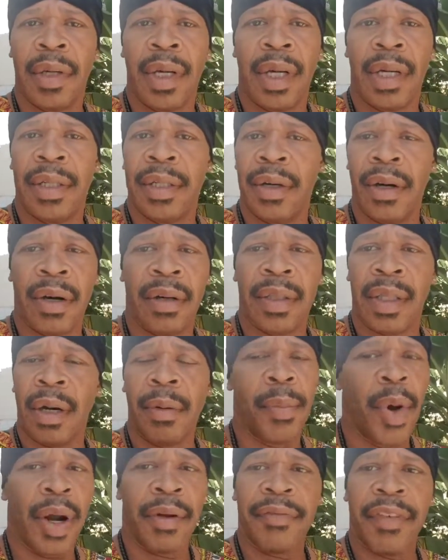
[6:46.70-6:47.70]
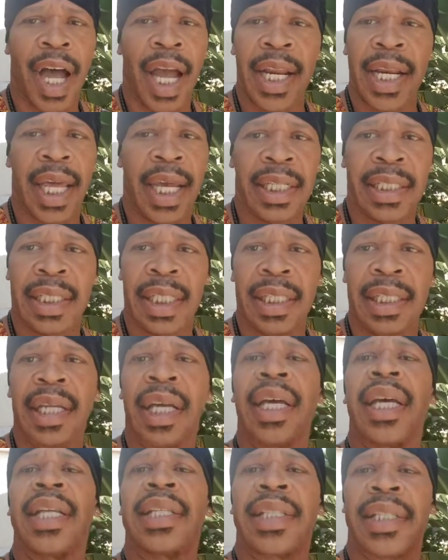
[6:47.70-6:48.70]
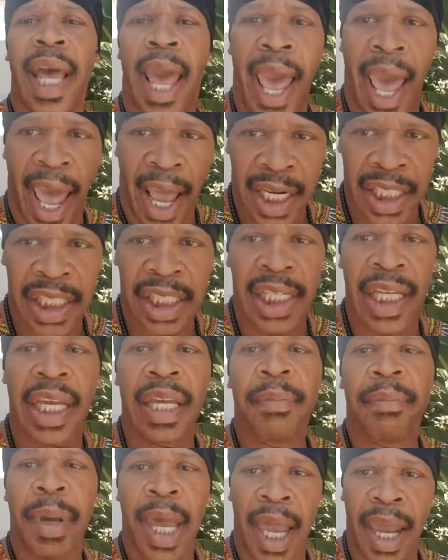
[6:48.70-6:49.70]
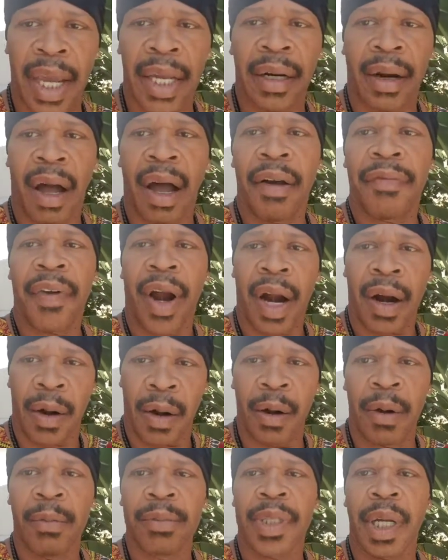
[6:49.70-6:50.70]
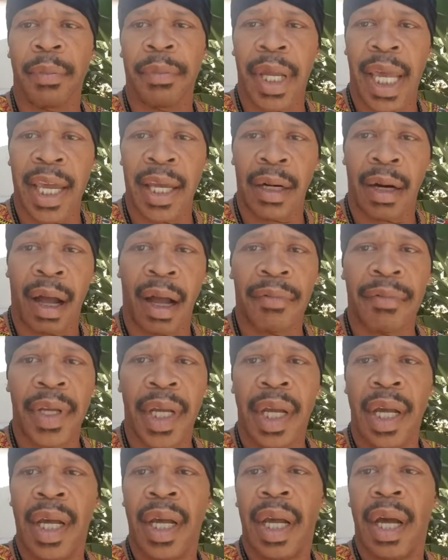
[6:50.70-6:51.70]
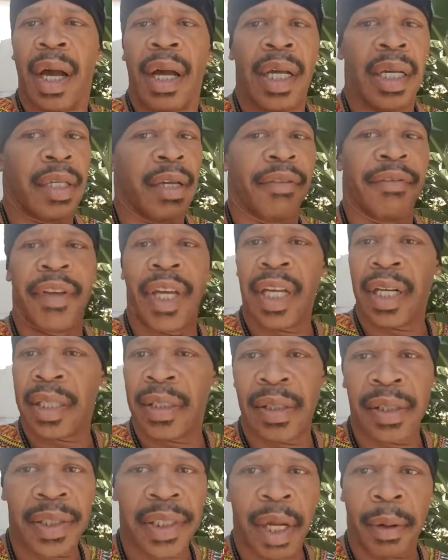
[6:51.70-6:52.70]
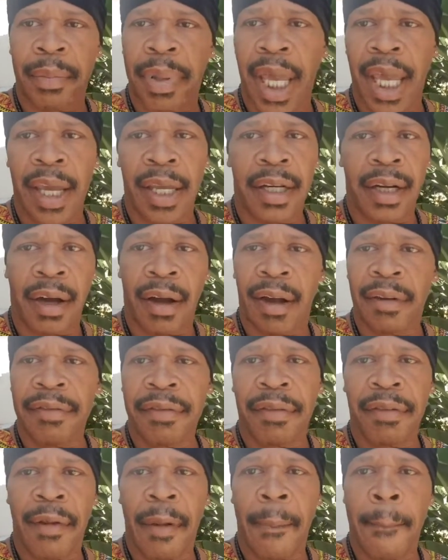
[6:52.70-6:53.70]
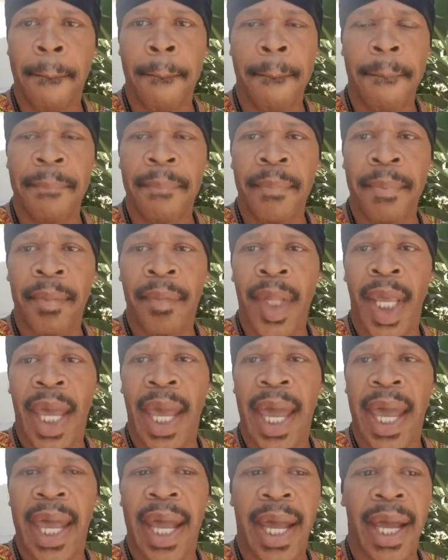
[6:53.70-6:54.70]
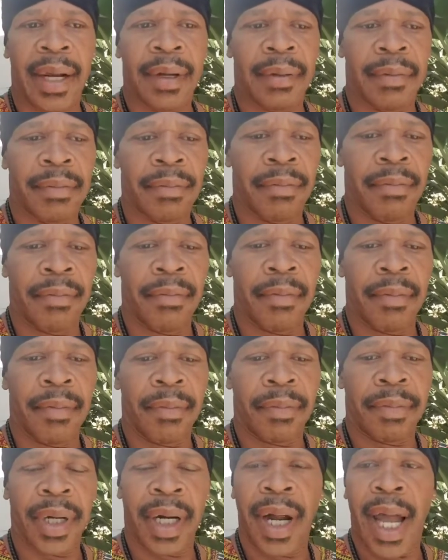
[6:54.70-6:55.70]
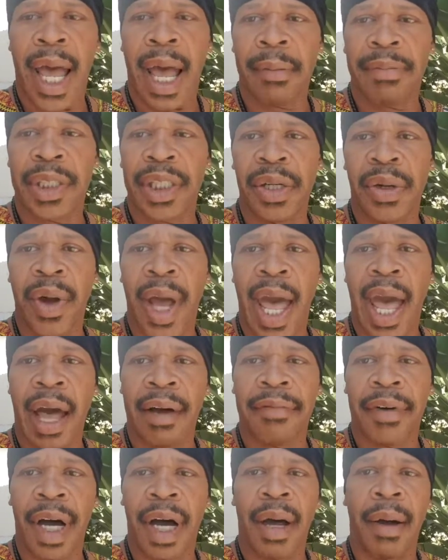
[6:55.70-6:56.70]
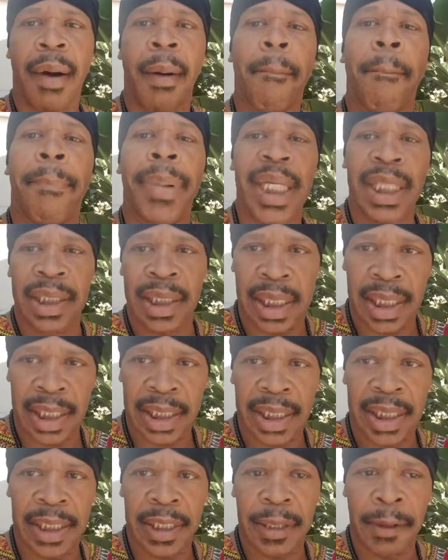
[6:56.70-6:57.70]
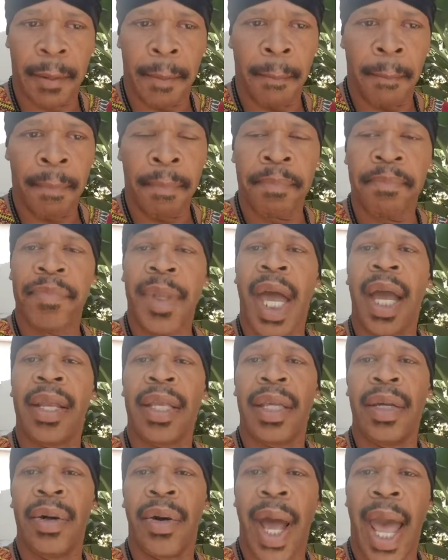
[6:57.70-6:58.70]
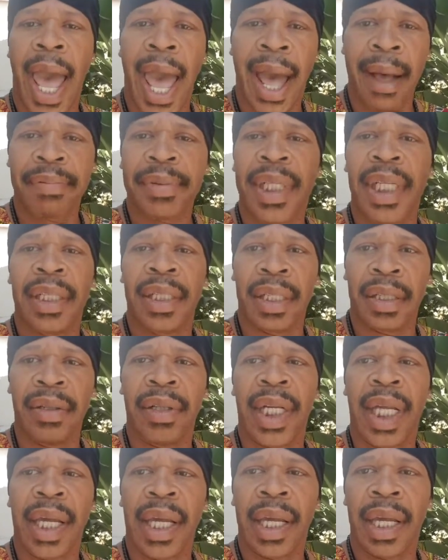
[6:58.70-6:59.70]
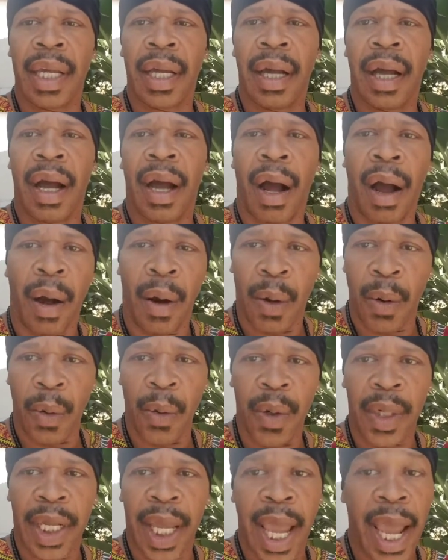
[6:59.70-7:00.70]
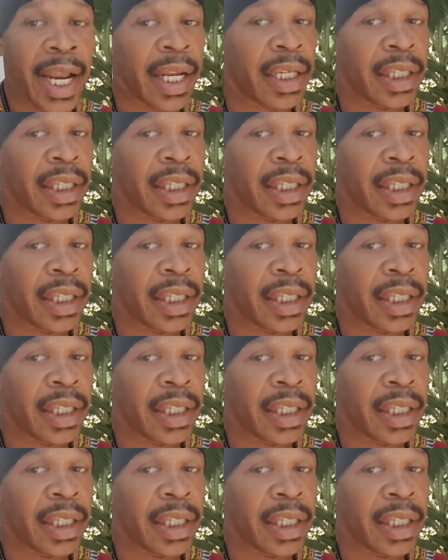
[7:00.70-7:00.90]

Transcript: no more financing, it's actually paid off, our homes are paid off, your vehicles are paid off, and perhaps you have a business that you absolutely own and